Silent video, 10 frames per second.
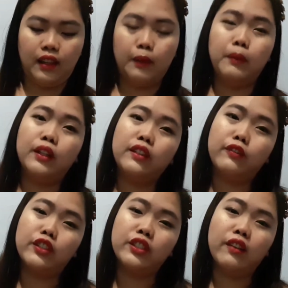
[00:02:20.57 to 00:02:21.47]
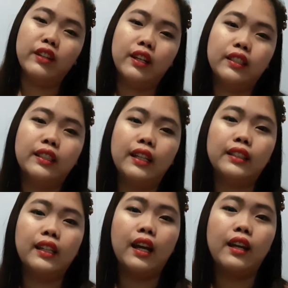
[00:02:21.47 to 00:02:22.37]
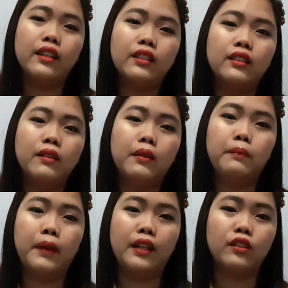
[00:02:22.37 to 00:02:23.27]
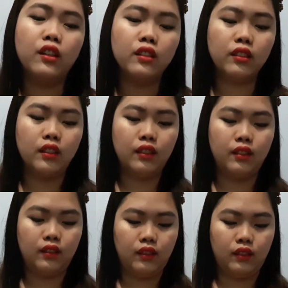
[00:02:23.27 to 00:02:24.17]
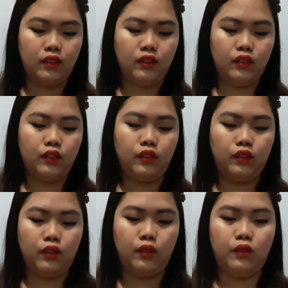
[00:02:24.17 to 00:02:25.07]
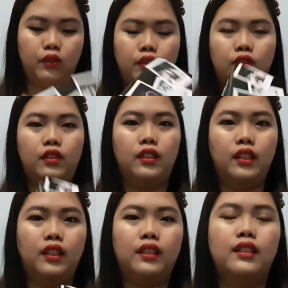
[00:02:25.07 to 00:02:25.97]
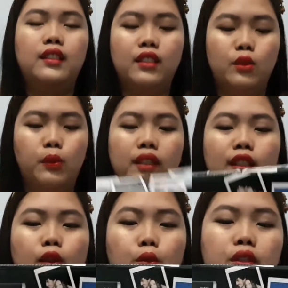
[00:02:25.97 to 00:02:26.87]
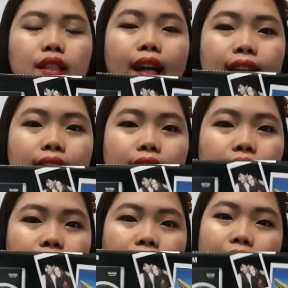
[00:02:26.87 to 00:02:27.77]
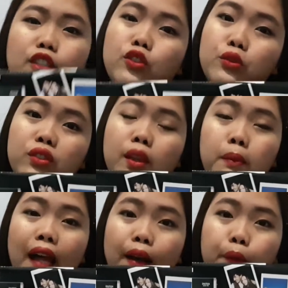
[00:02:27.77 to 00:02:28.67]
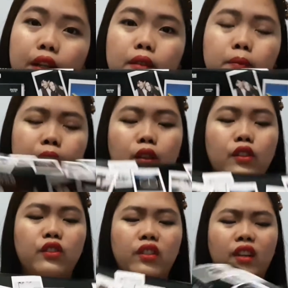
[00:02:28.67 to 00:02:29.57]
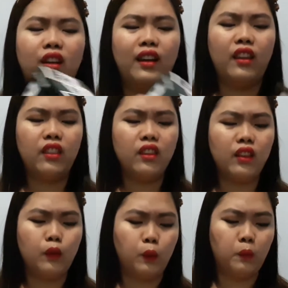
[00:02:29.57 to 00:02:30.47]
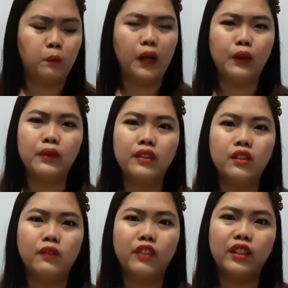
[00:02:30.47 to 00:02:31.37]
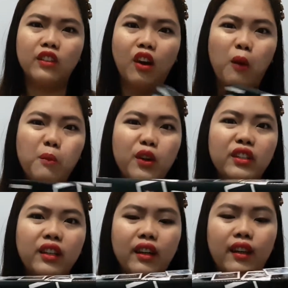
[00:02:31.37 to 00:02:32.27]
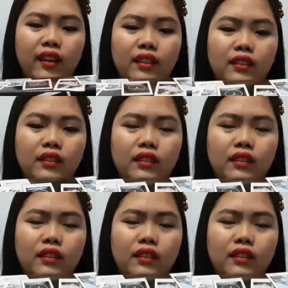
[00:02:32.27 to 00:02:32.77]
I bought it for 799 pesos. So this is what it looks like. I chose the black one because I think the brown one is very common, and